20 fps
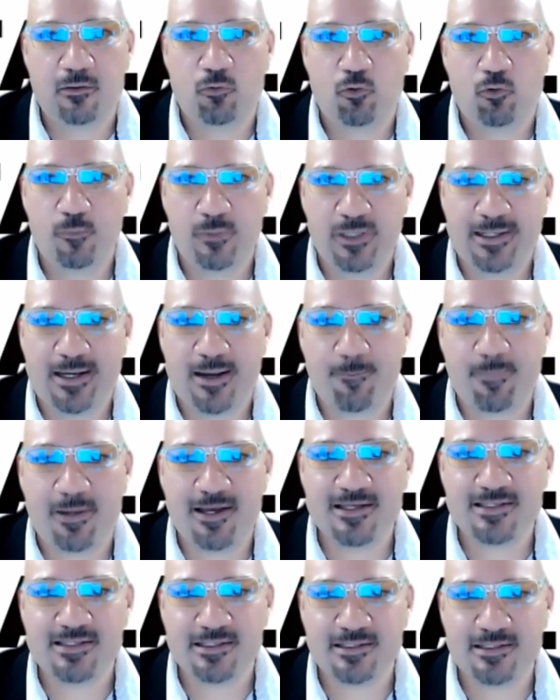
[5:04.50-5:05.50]
my
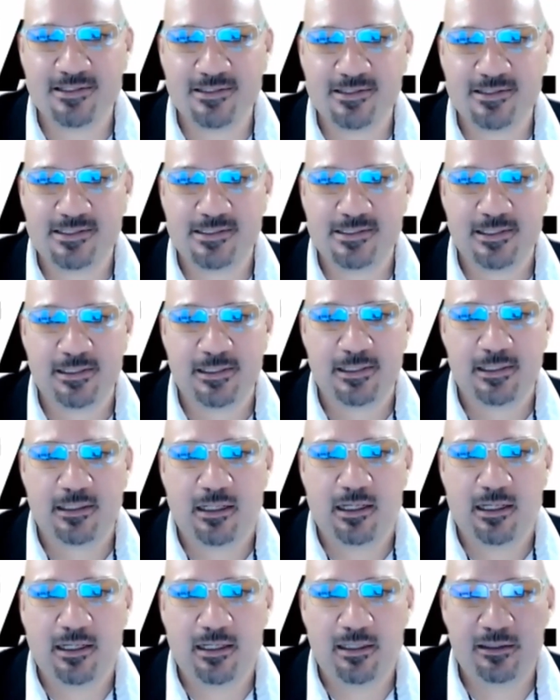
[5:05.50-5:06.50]
capacities.
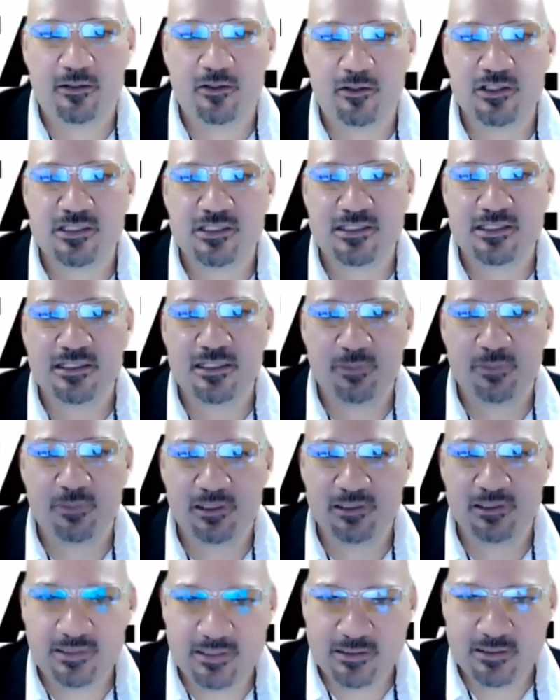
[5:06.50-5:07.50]
It causes
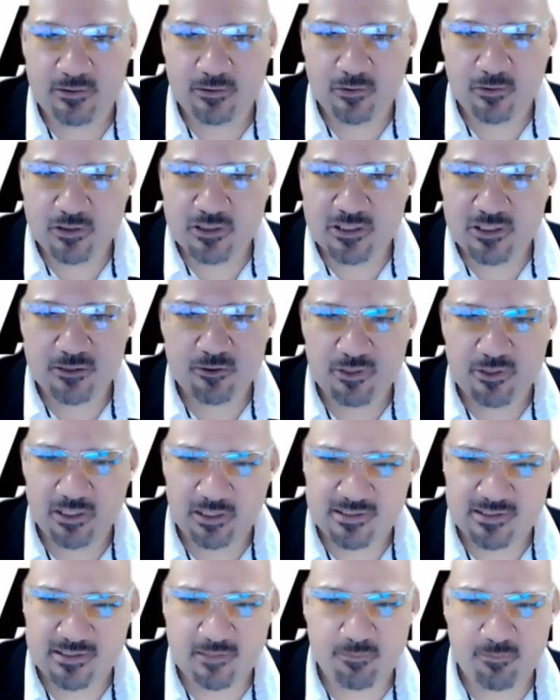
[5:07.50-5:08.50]
inability to concentrate,
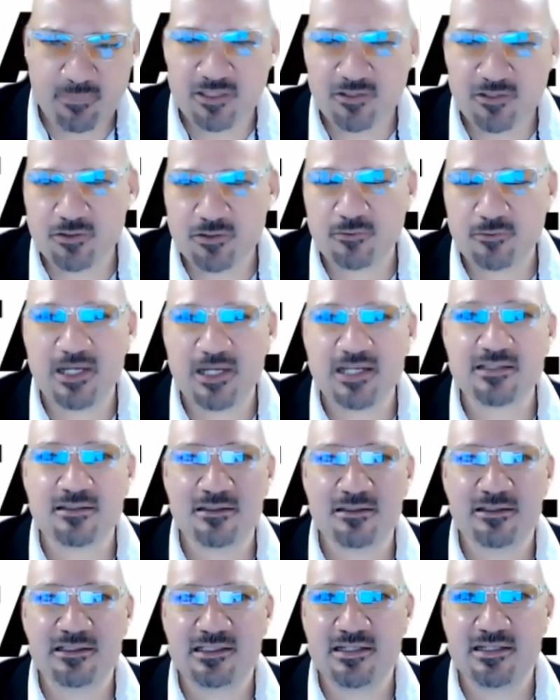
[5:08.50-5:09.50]
as I mentioned,
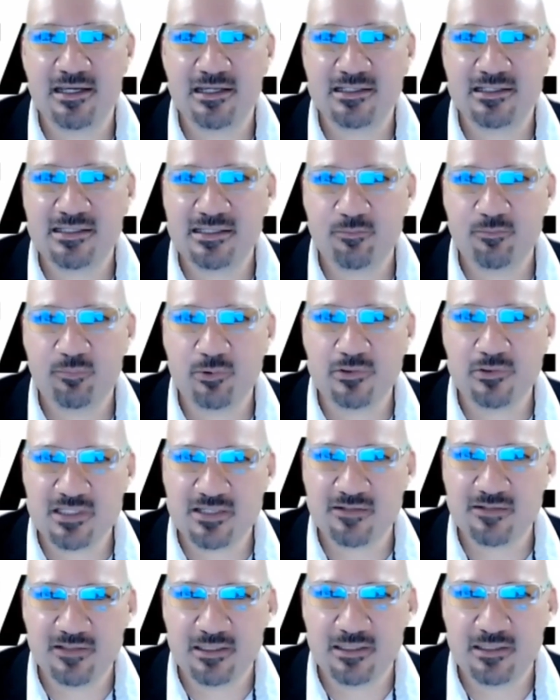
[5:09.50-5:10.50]
restlessness,
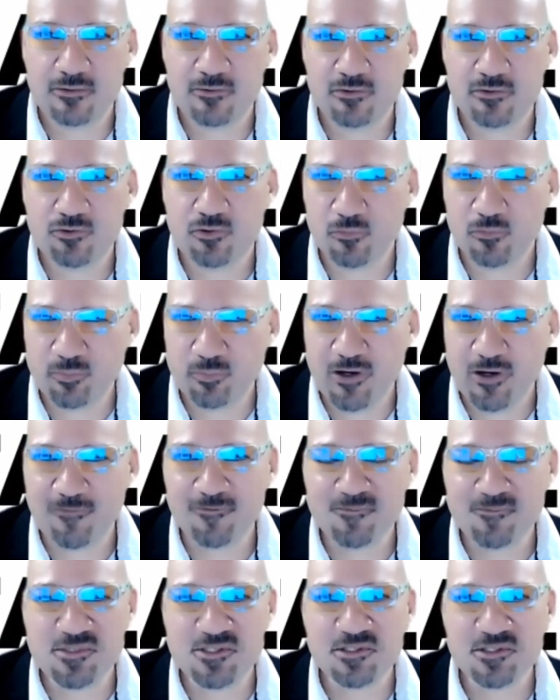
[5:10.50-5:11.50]
impulsivity, control
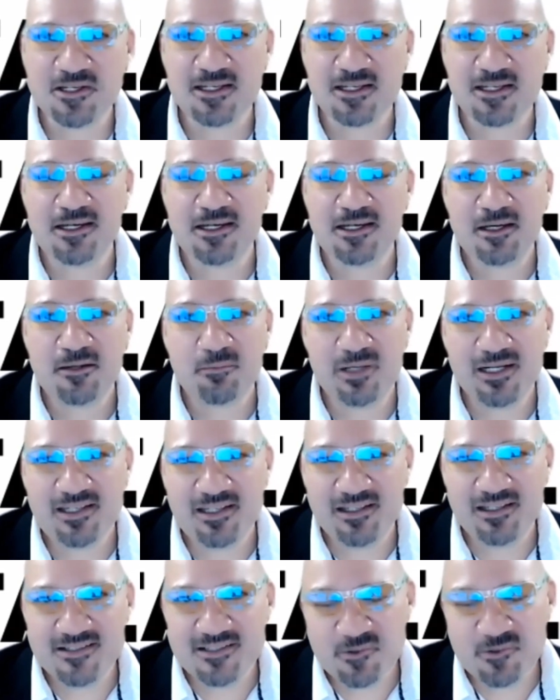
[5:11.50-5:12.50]
problems. But here
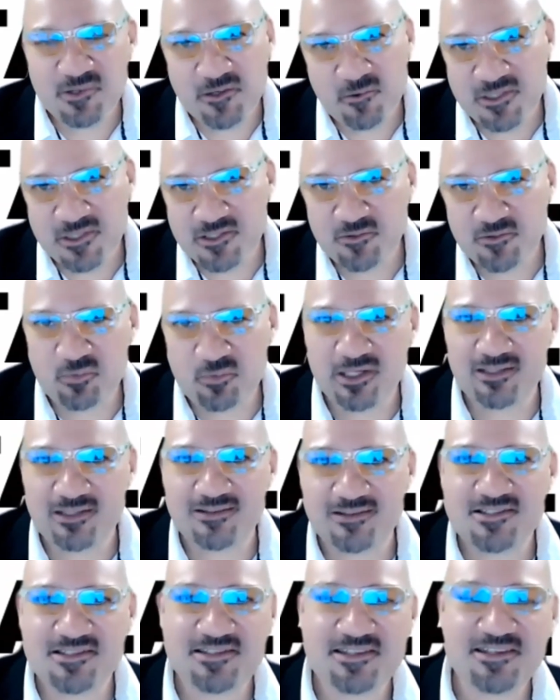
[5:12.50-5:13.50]
is what I want to break the
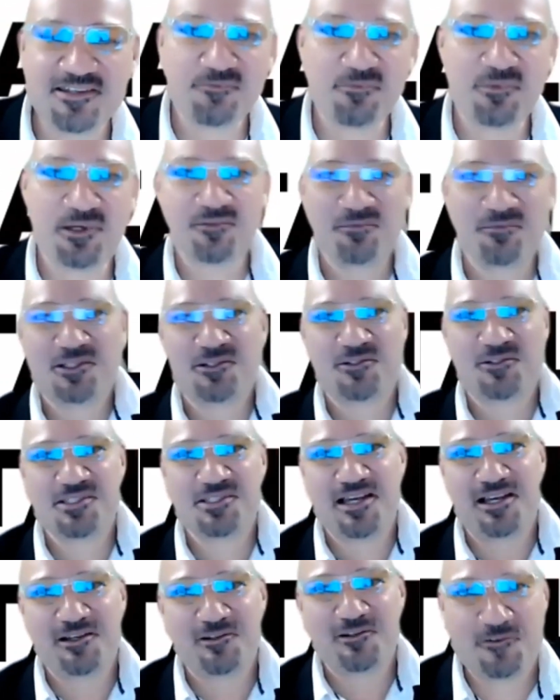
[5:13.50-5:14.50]
stigma, because
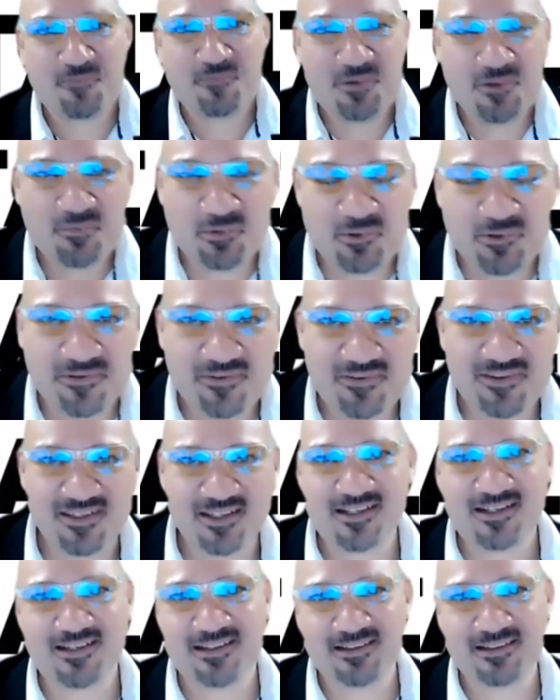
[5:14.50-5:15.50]
a lot of people think
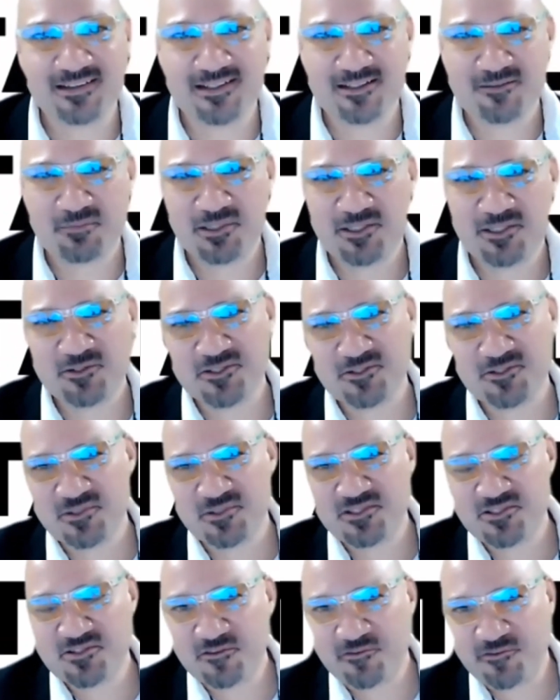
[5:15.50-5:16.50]
that because we
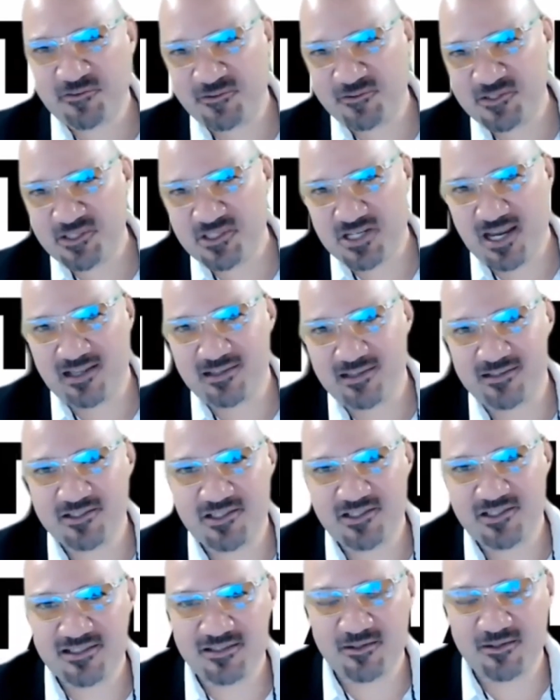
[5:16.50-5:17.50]
suffer those
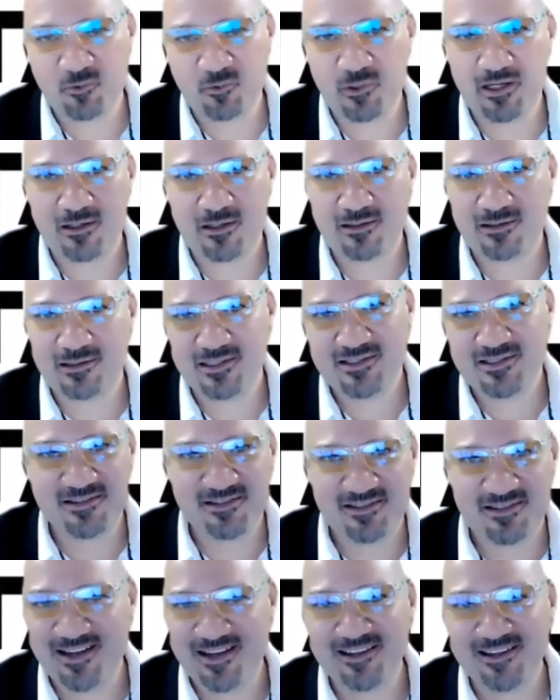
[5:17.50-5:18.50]
challenges, we are less
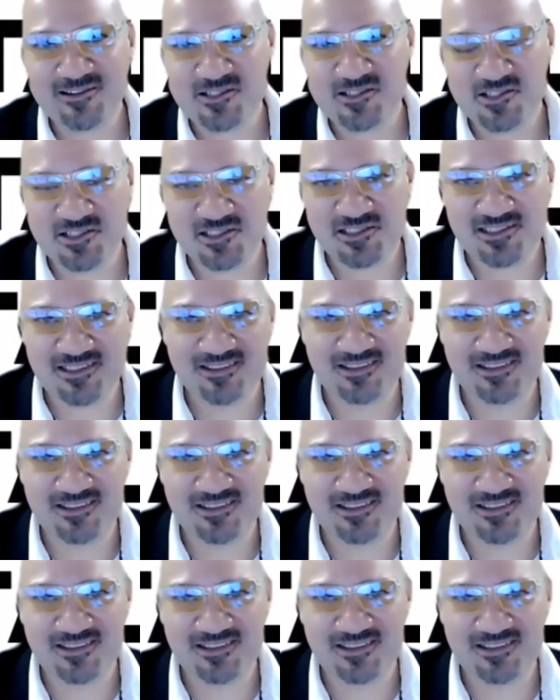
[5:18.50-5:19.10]
intelligent. And